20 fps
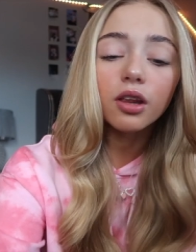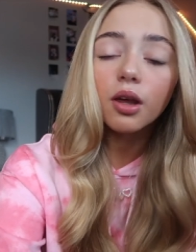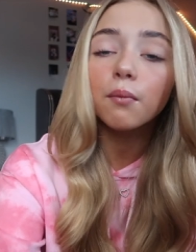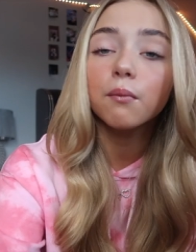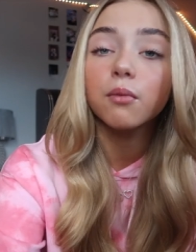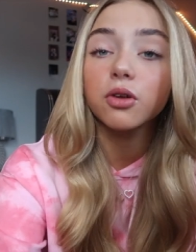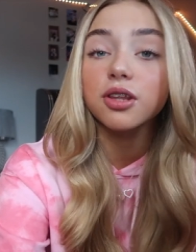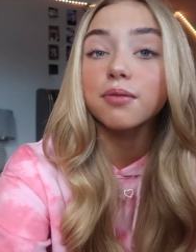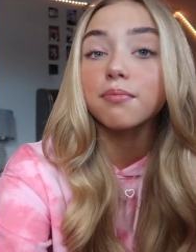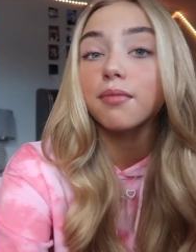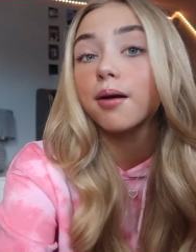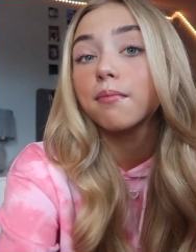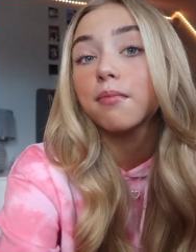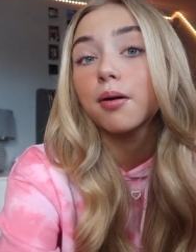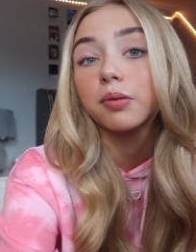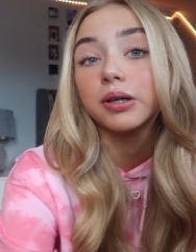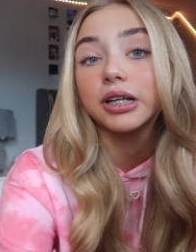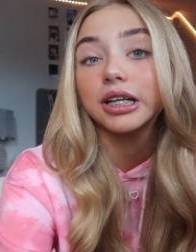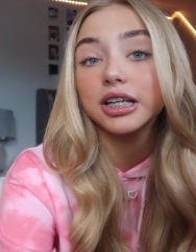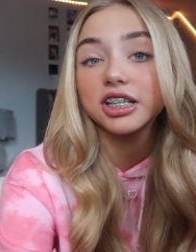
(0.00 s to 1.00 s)
Well, then my
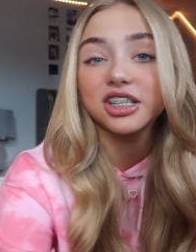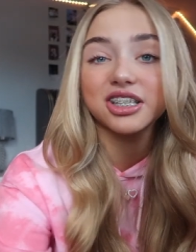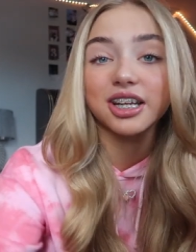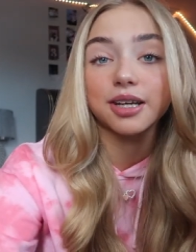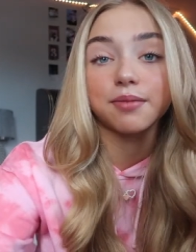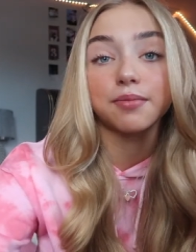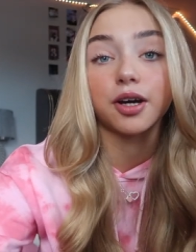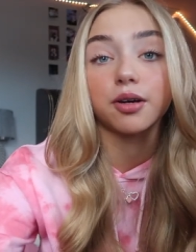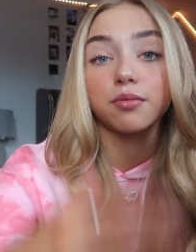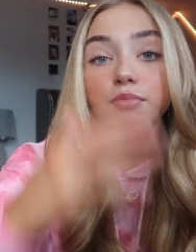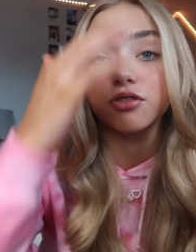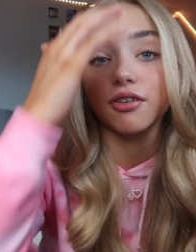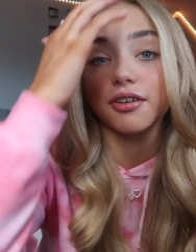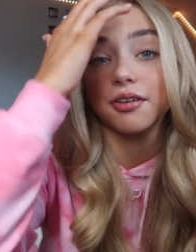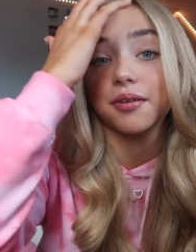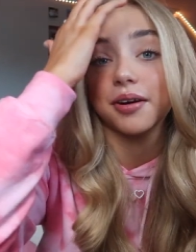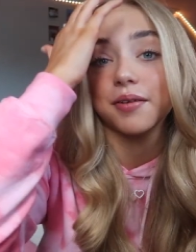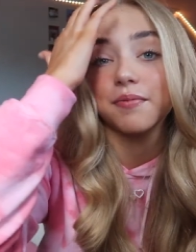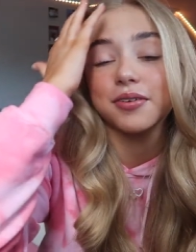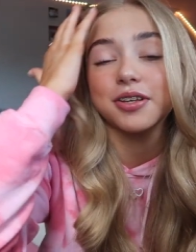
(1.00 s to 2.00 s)
mum could literally take me home straight
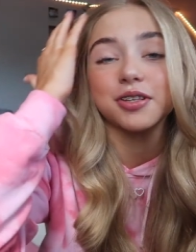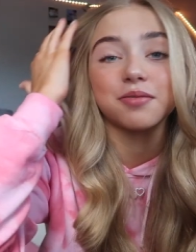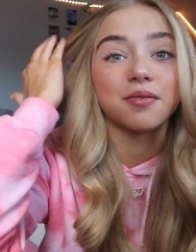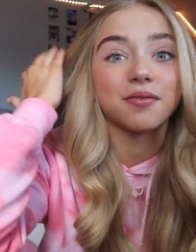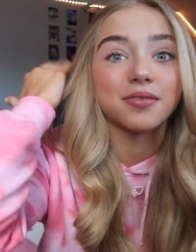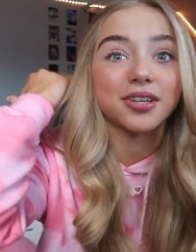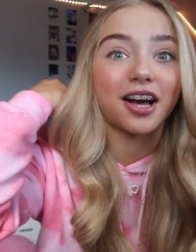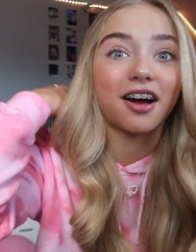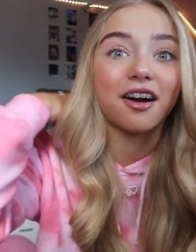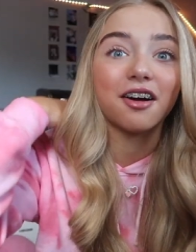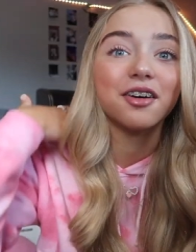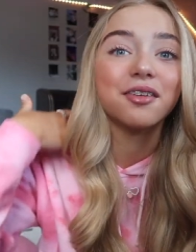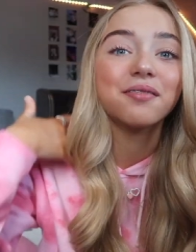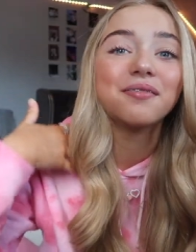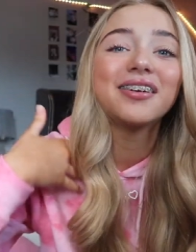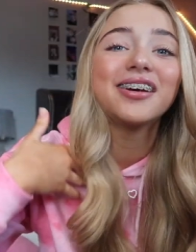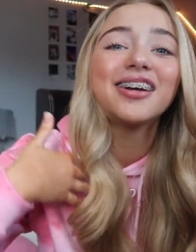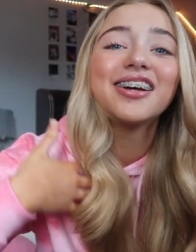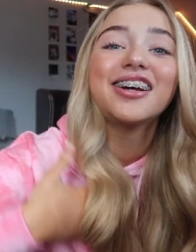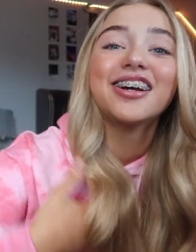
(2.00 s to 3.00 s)
away because we were at home.
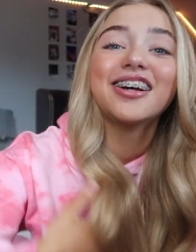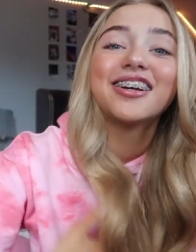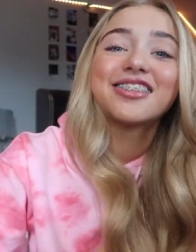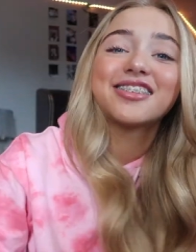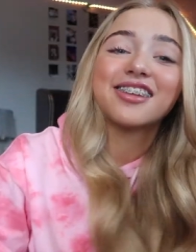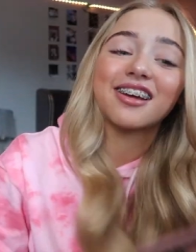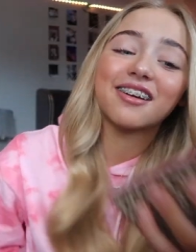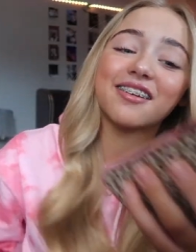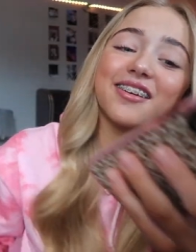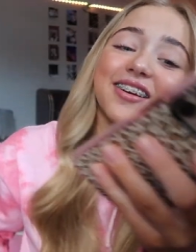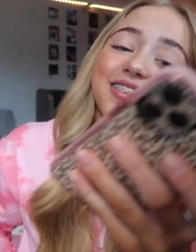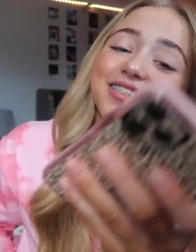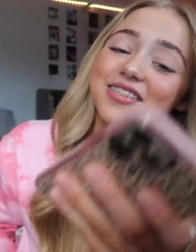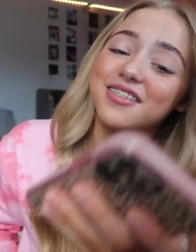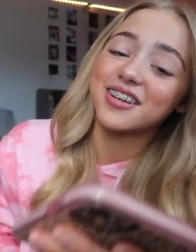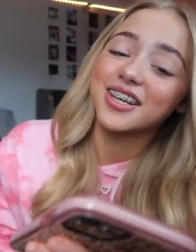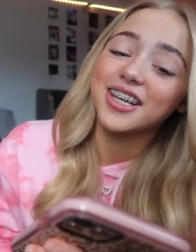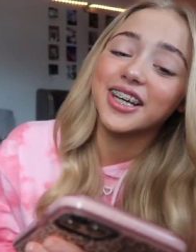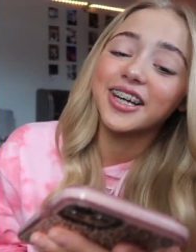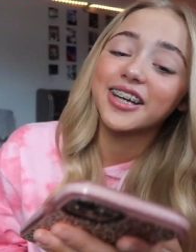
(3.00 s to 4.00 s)
So, it was really